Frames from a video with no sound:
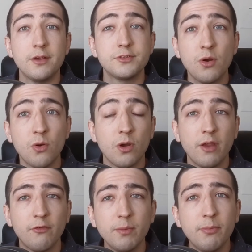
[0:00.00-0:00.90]
So,
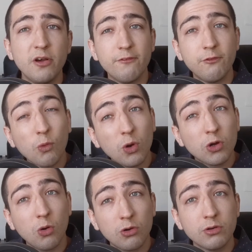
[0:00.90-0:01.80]
if we put 4
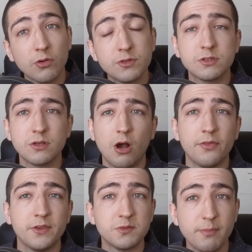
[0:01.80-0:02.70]
quarter notes on
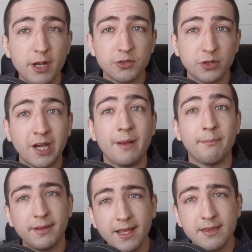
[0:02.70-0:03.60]
this measure and
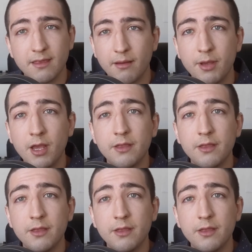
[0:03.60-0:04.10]
play them,